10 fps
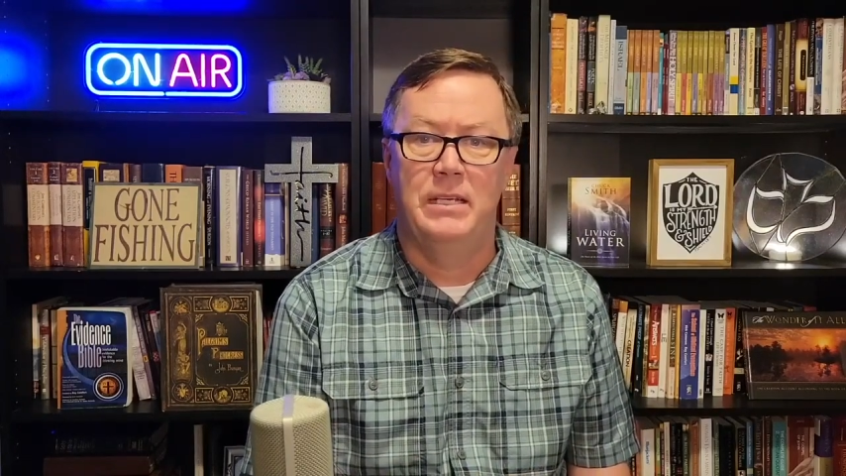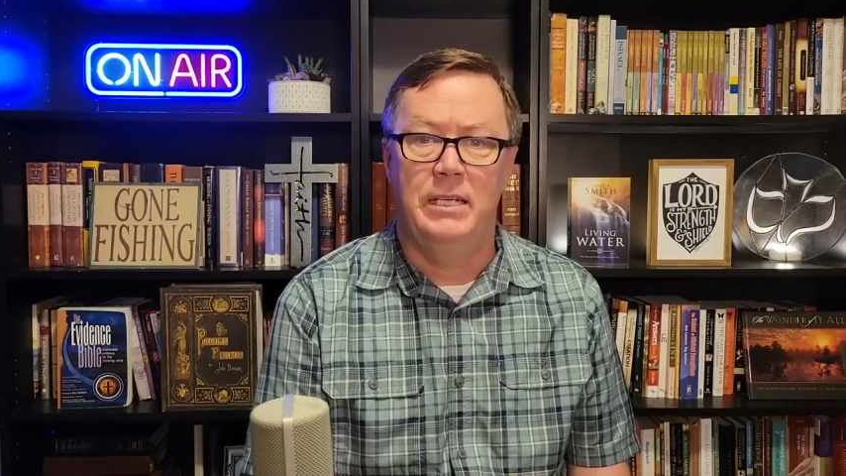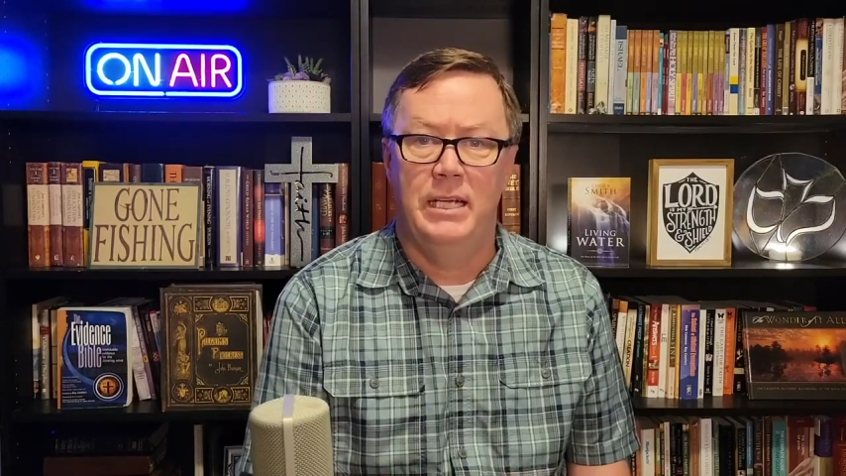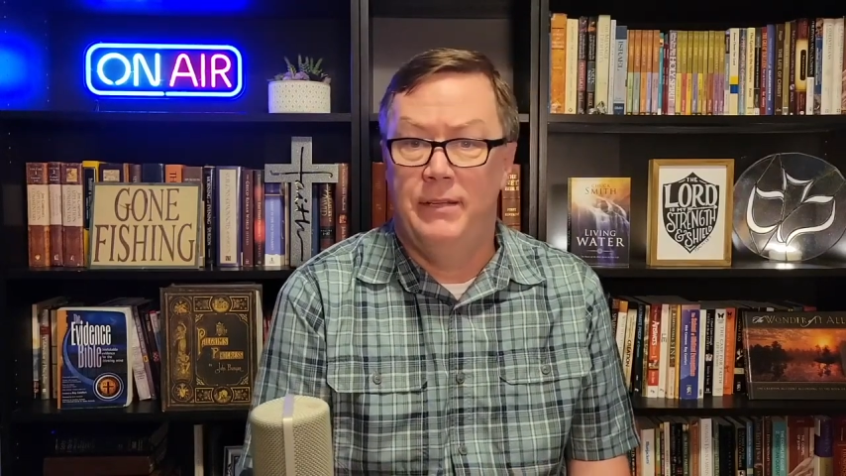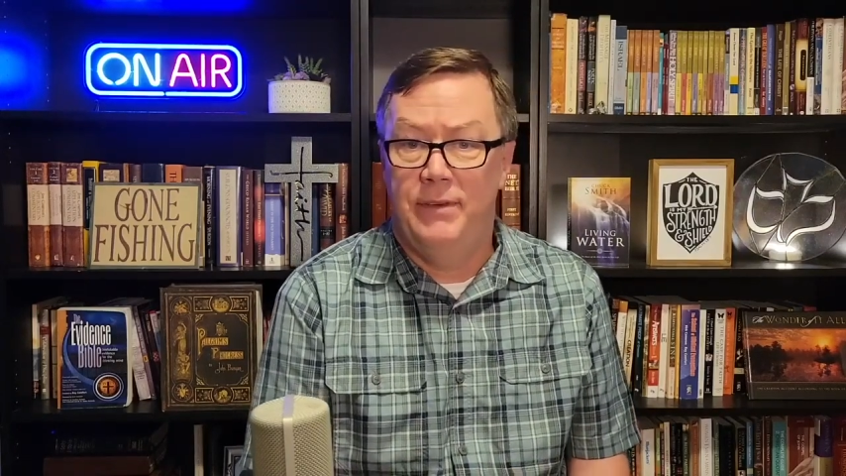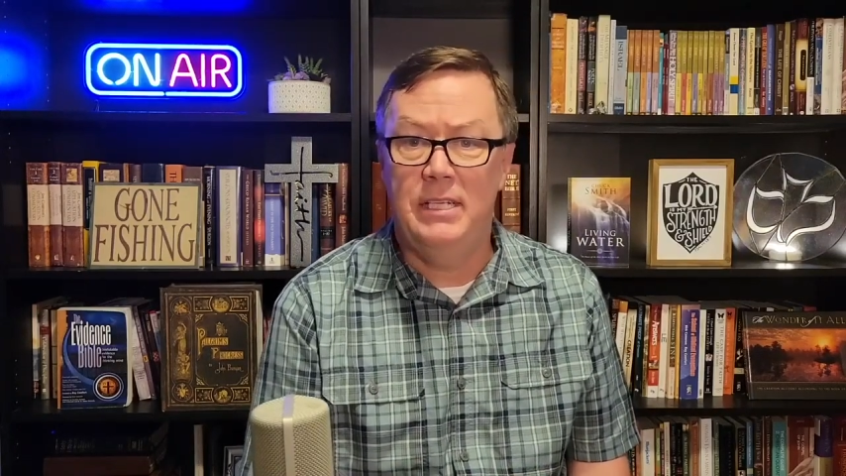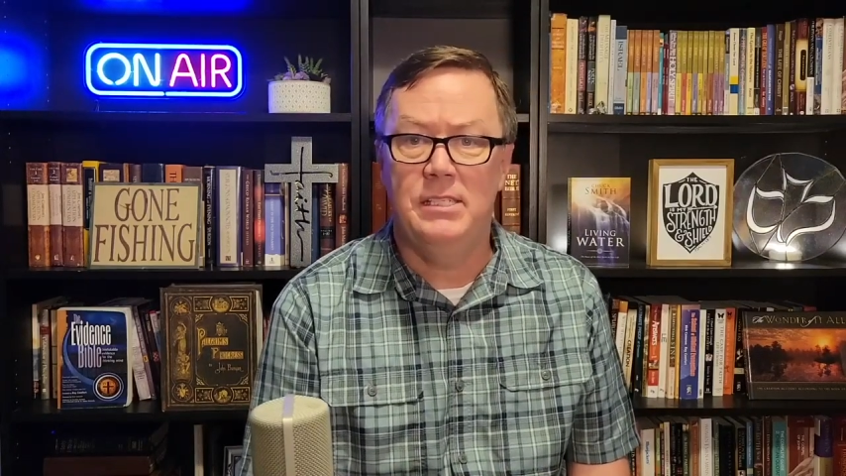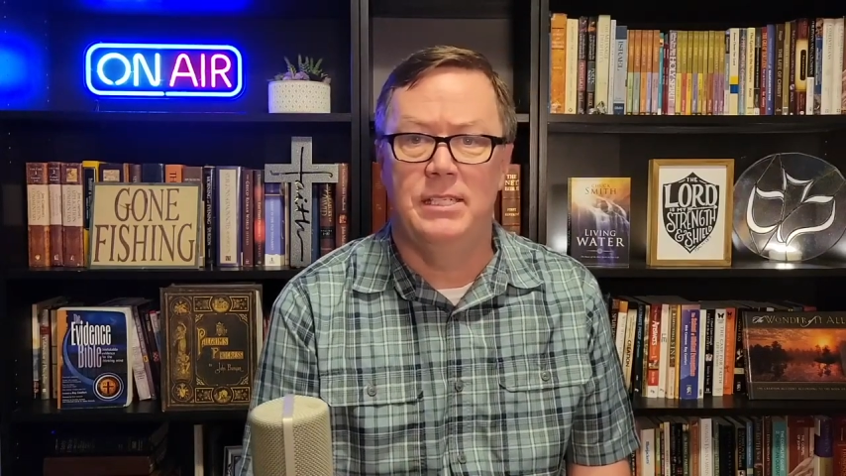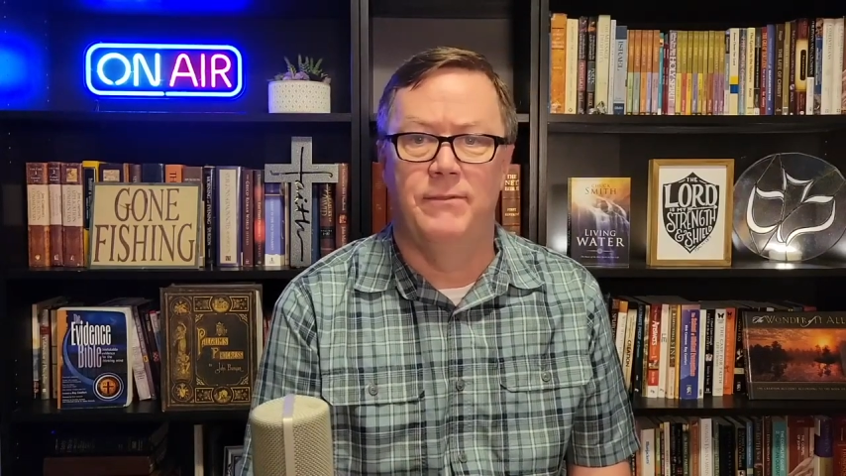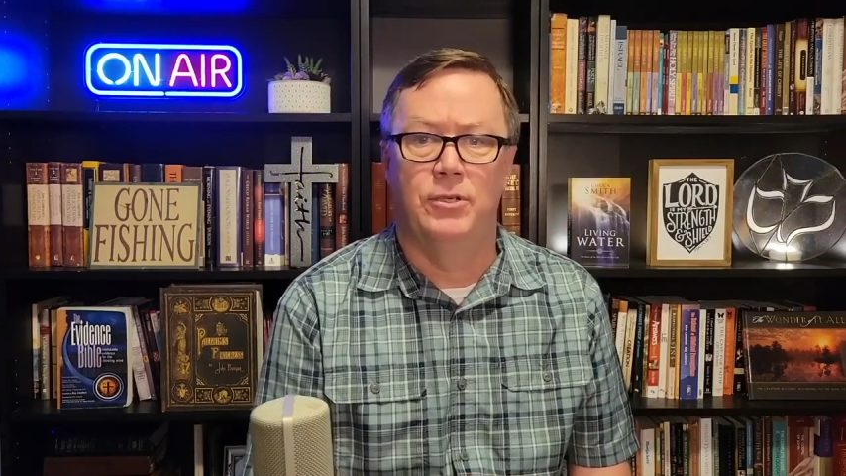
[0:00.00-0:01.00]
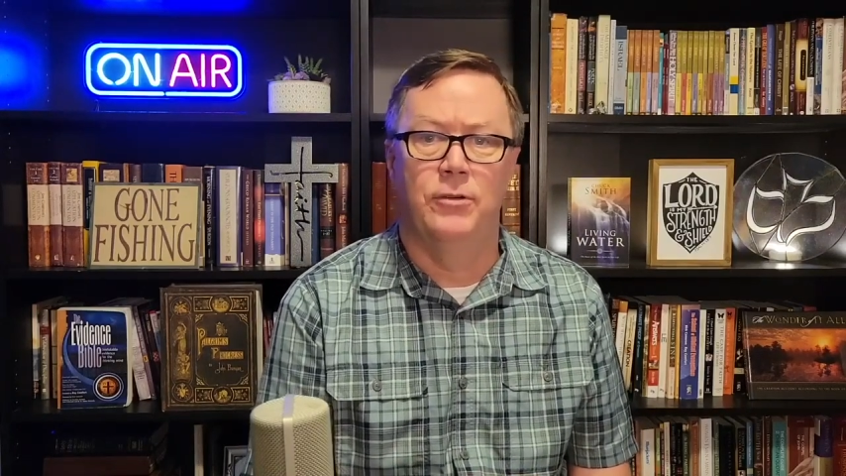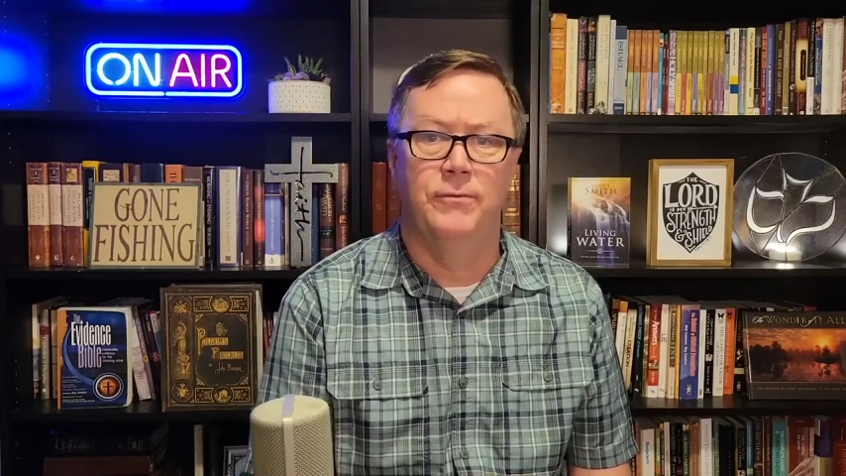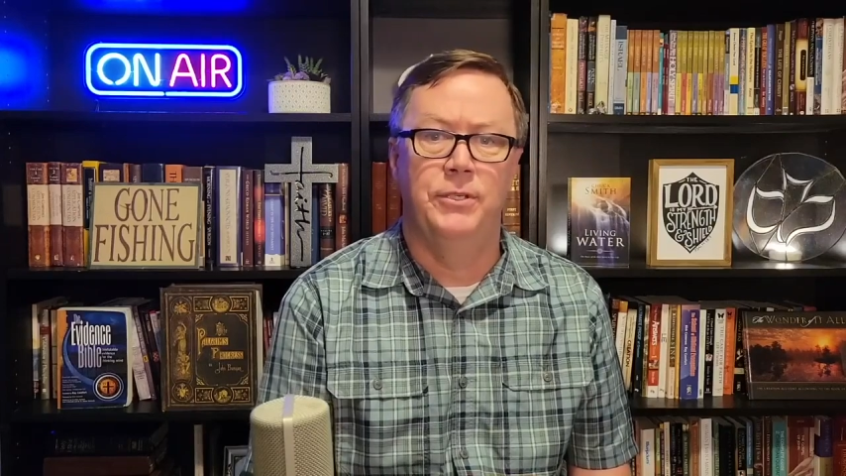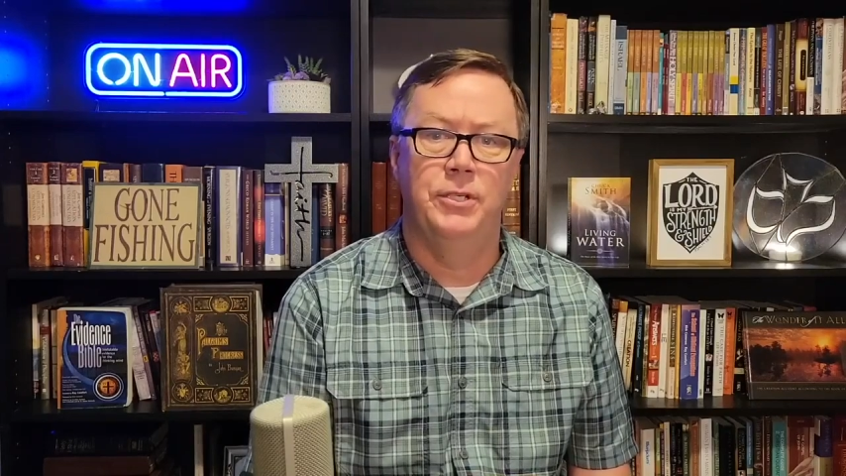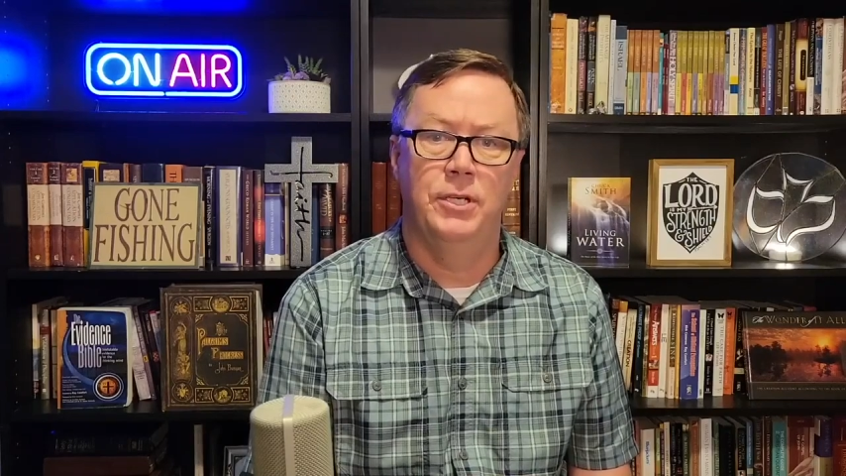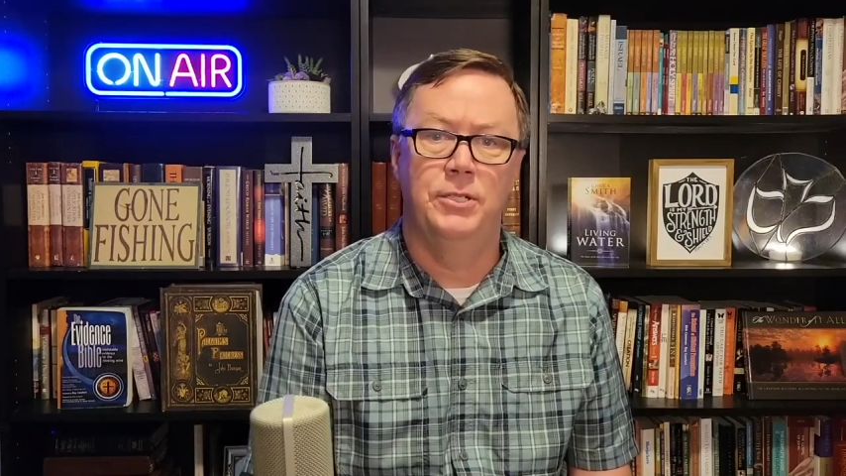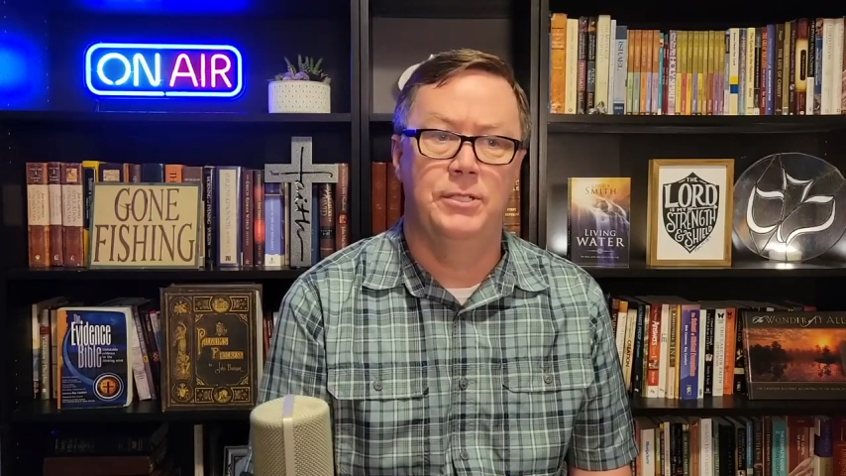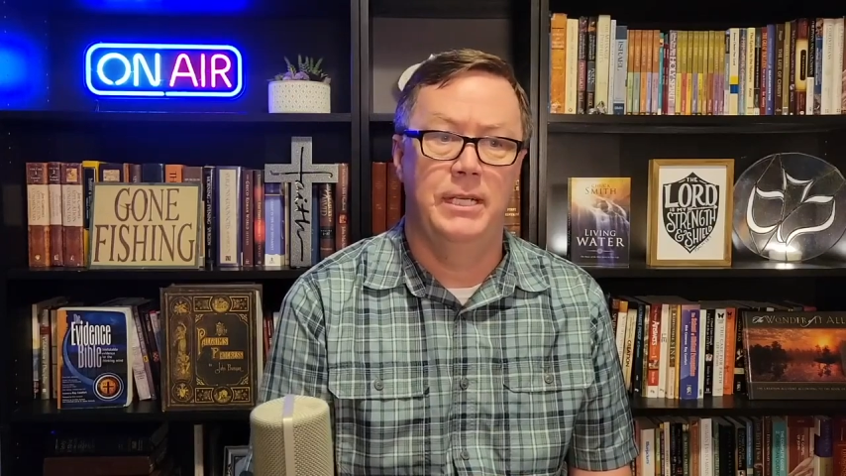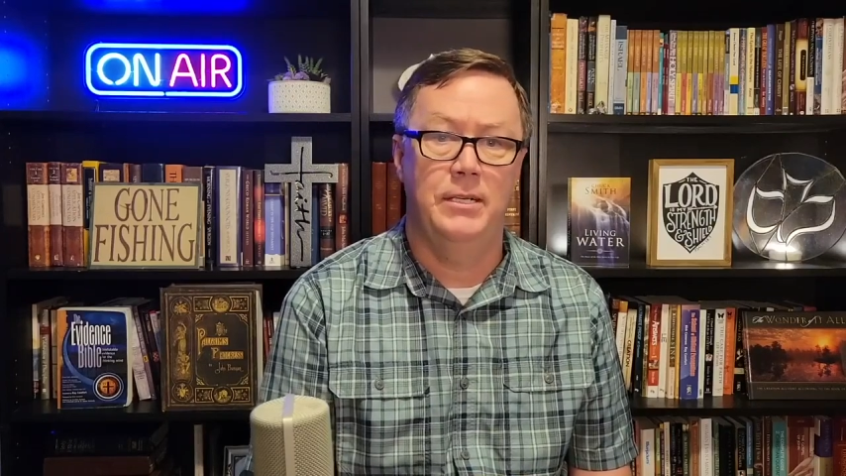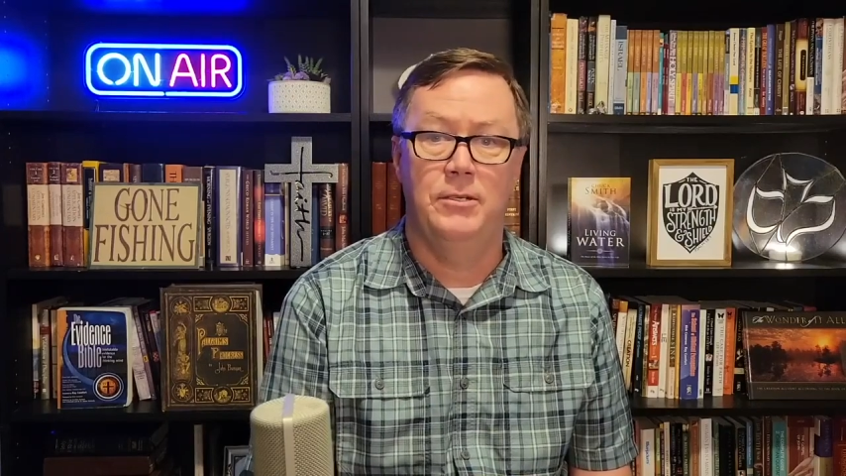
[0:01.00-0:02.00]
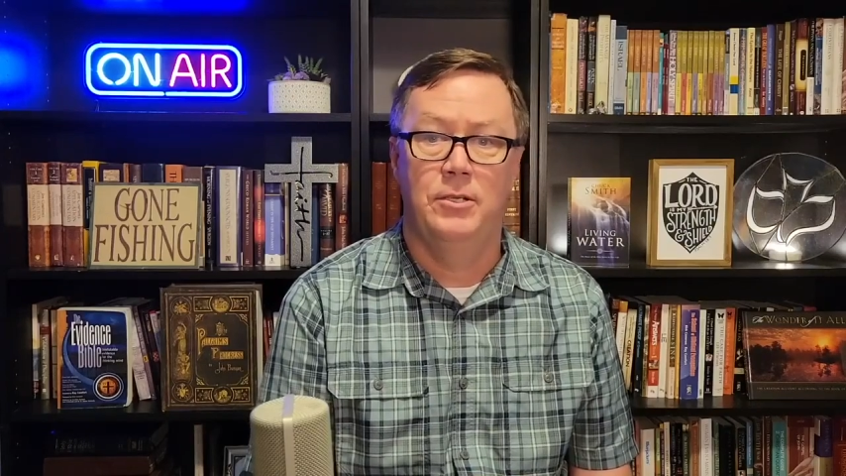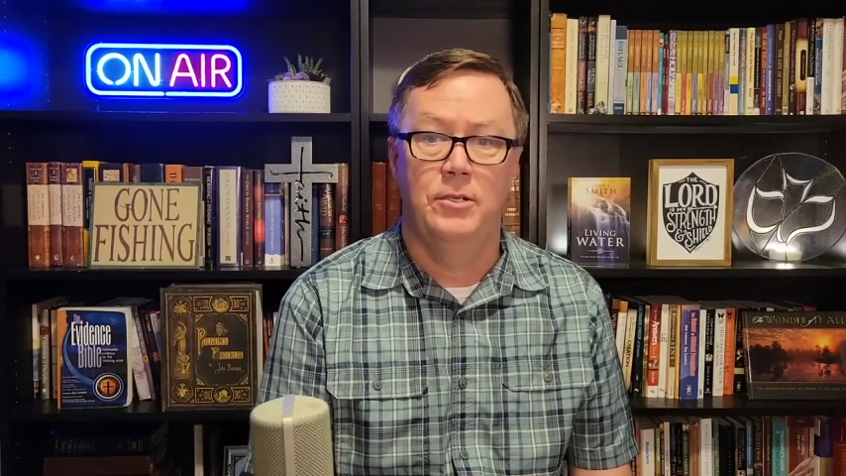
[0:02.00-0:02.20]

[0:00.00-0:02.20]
And if it is difficult for you to understand,